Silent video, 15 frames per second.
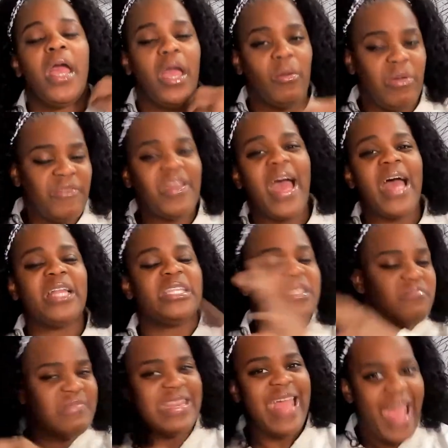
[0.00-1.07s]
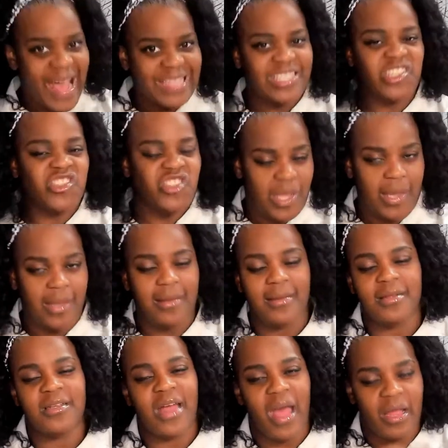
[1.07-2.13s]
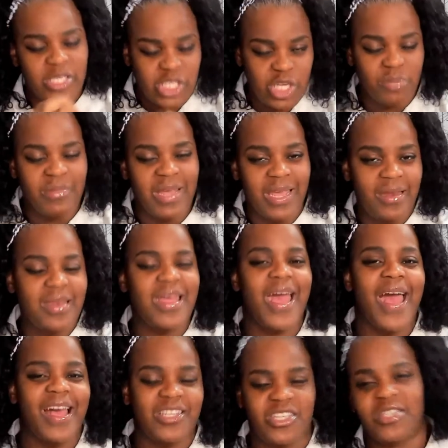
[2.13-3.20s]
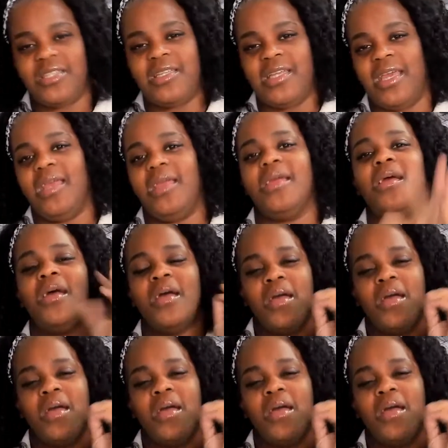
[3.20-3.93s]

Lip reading: And we've gotten some nasty, I do mean nasty,